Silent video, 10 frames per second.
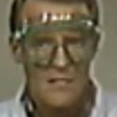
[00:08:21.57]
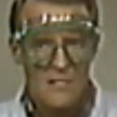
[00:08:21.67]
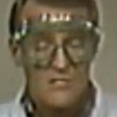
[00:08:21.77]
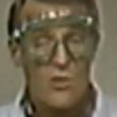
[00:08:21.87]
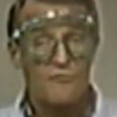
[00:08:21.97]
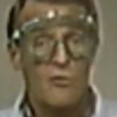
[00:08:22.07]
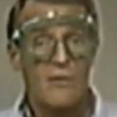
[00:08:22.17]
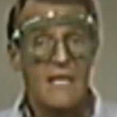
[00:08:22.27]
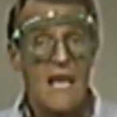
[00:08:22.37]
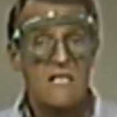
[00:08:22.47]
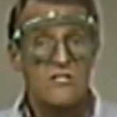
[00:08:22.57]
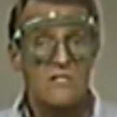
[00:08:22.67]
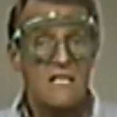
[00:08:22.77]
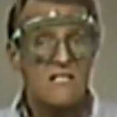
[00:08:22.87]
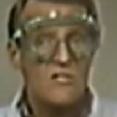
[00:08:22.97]
Sulfuric
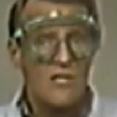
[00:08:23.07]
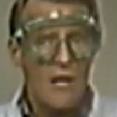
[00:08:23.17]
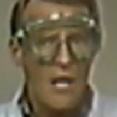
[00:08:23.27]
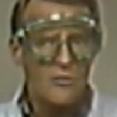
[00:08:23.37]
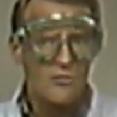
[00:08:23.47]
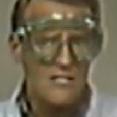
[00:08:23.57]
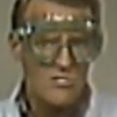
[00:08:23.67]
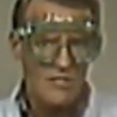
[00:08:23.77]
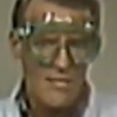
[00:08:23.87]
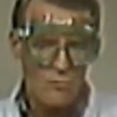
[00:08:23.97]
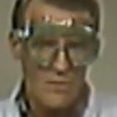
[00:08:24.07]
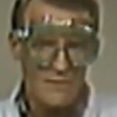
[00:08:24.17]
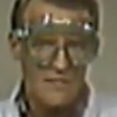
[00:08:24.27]
acid is a colorless liquid